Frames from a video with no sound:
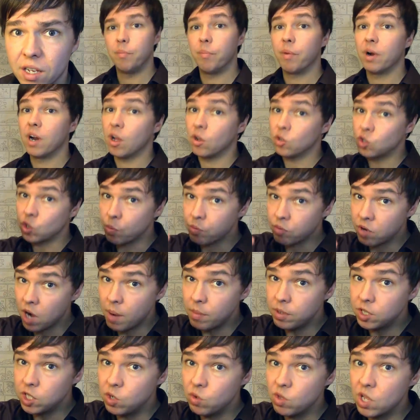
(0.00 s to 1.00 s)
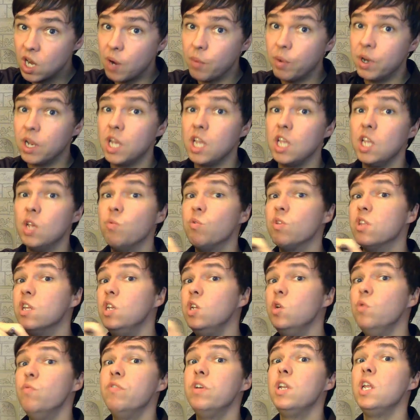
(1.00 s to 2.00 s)
But I also promised you that I would hit you with a
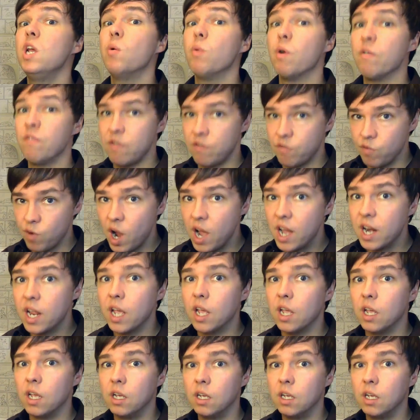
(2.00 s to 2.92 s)
new video every Friday